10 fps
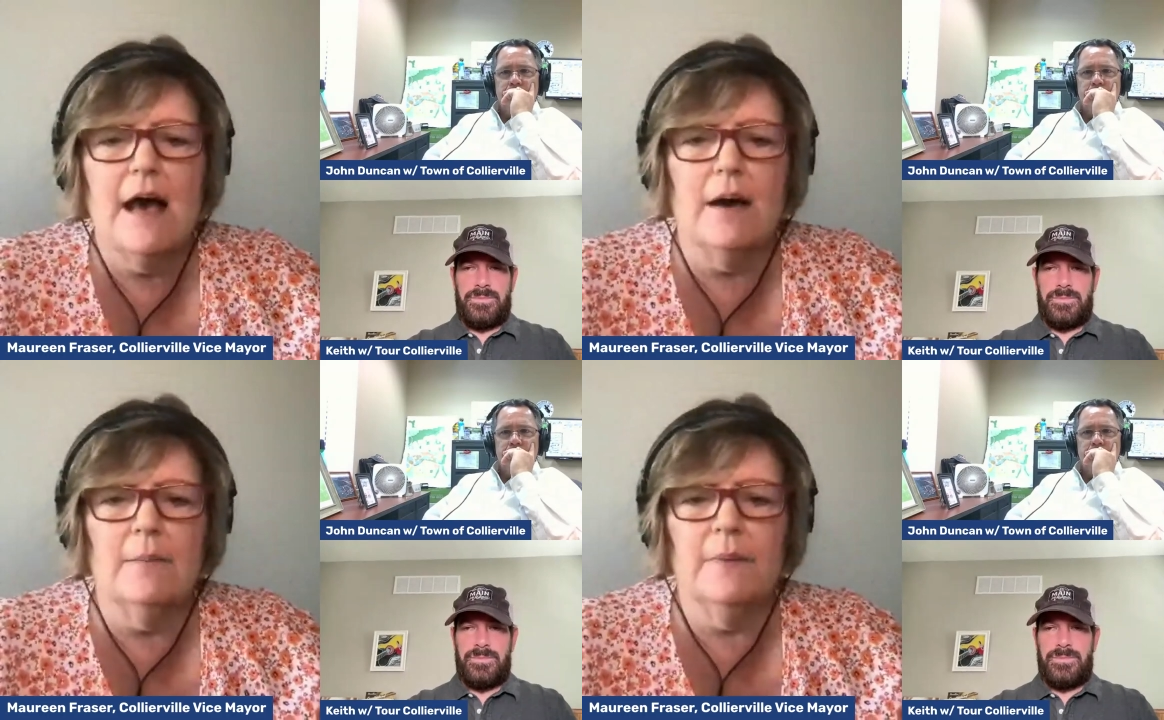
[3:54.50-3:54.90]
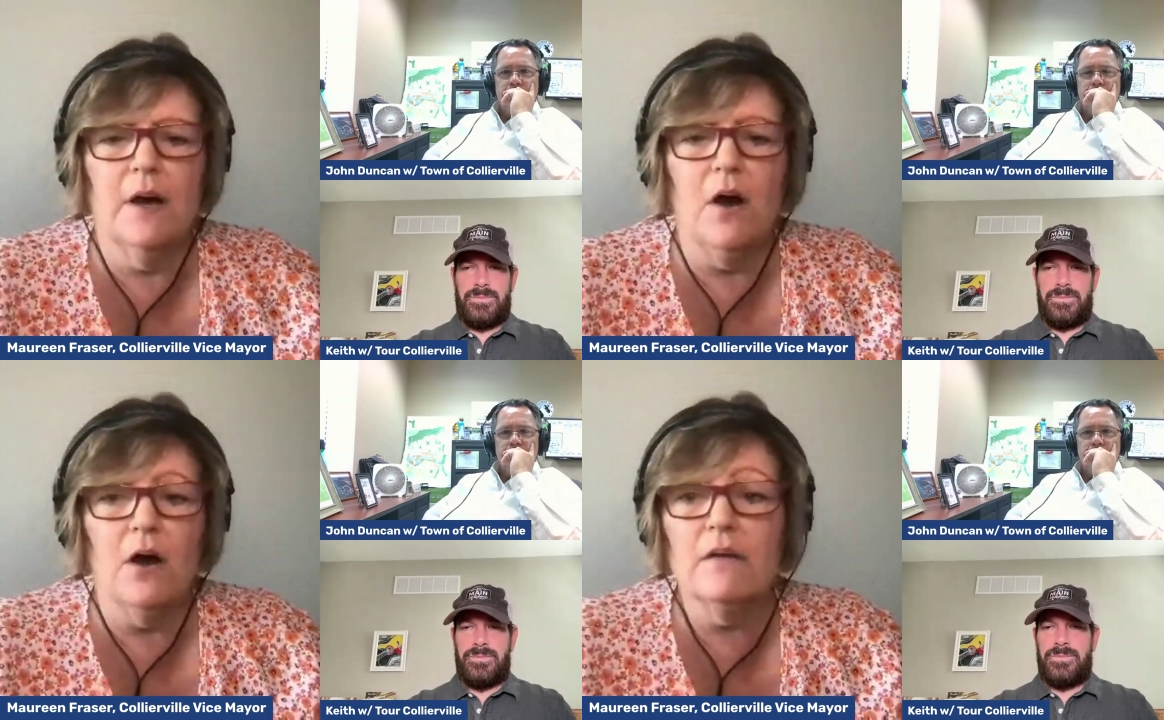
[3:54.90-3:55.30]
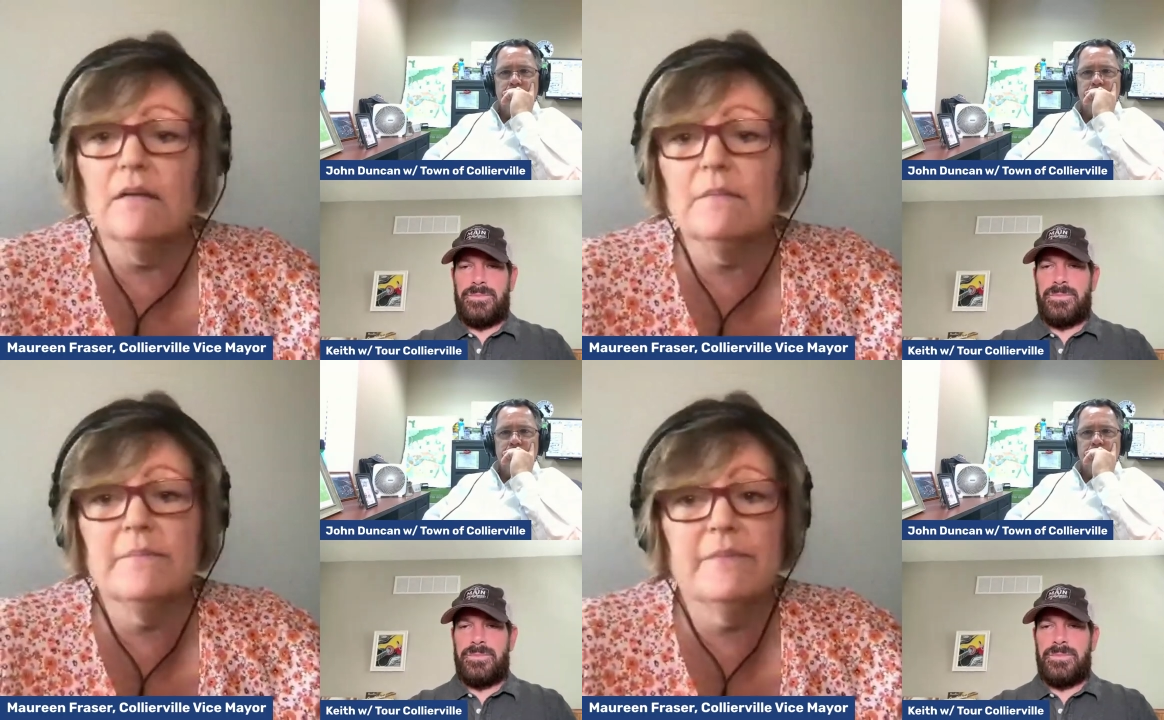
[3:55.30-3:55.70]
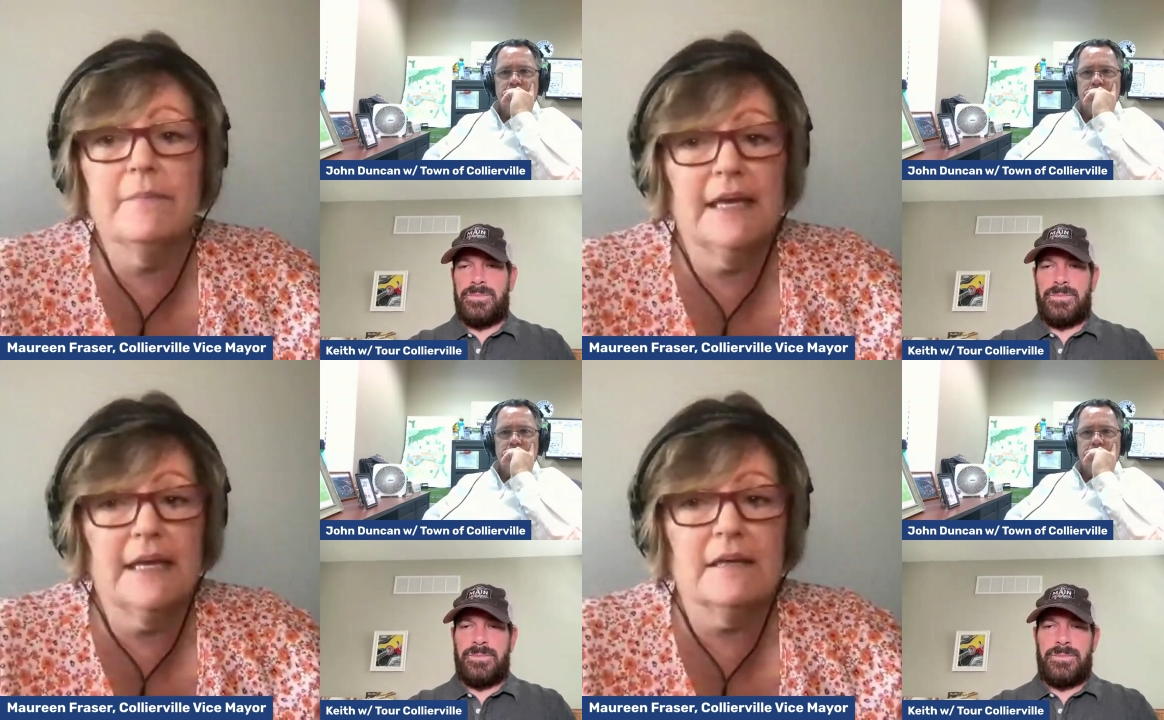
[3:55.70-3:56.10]
Speaker 1: Um, our
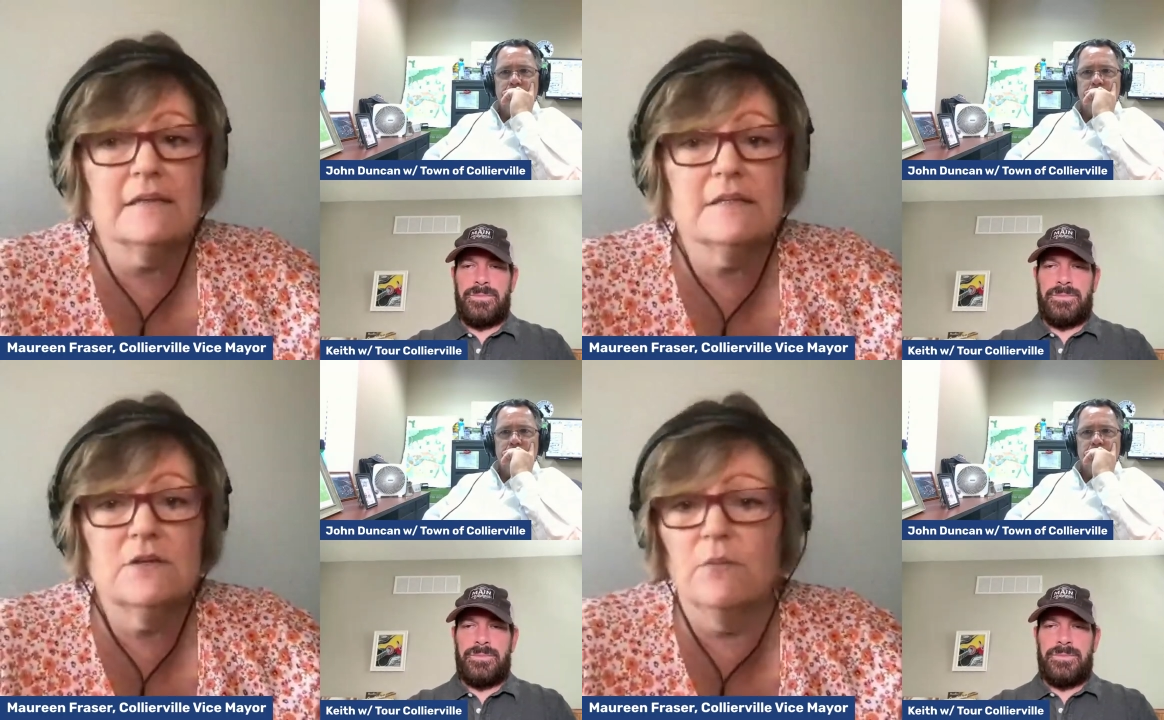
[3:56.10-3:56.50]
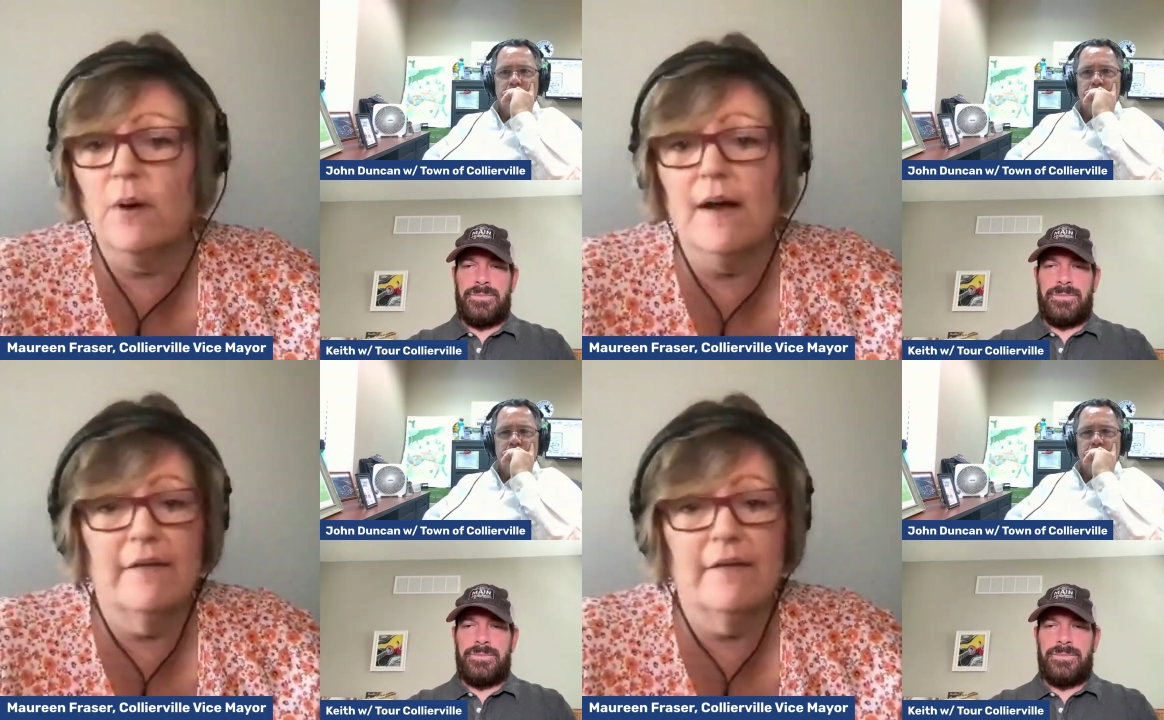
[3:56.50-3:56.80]
meetings, you're well,